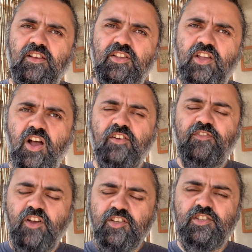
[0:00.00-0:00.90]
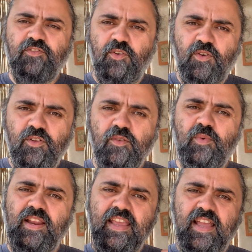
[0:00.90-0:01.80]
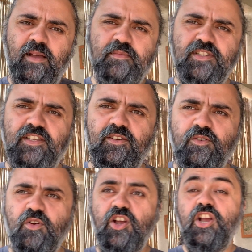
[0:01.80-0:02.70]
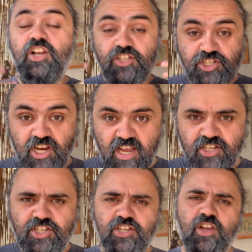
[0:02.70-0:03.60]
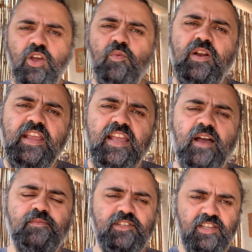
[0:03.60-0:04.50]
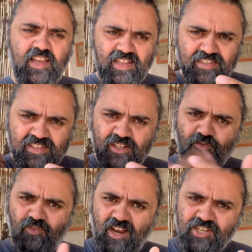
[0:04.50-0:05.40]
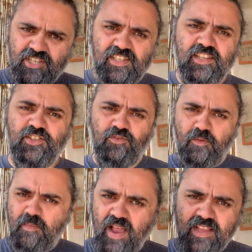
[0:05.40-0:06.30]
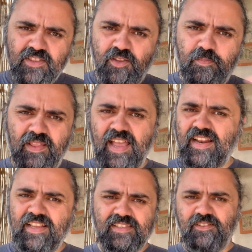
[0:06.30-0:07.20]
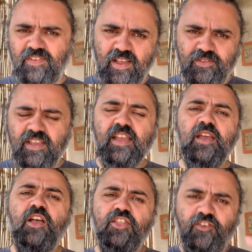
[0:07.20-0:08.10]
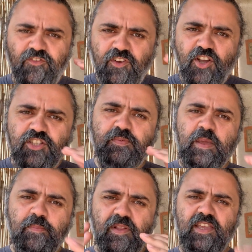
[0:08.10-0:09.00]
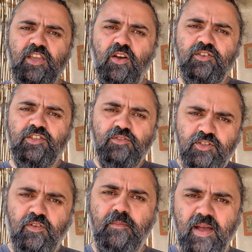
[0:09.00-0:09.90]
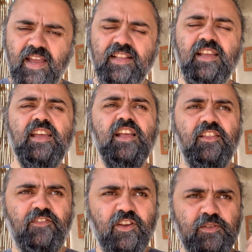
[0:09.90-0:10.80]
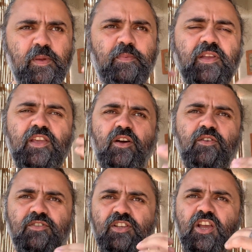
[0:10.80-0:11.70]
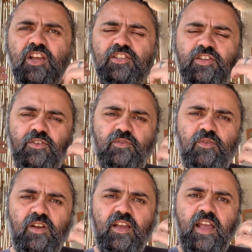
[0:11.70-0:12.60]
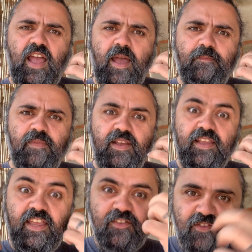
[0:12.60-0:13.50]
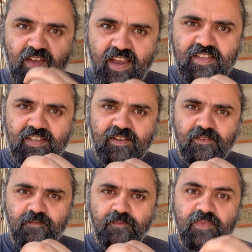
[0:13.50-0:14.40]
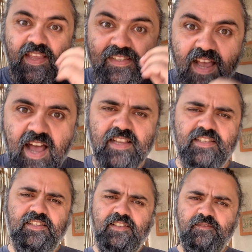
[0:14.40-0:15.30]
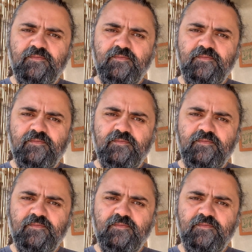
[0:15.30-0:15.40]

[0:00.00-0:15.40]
God, first of all, when he comes to judge, when he comes to instill righteousness or remind the planet of how the first people he goes to remind, the first people he goes to convict is us.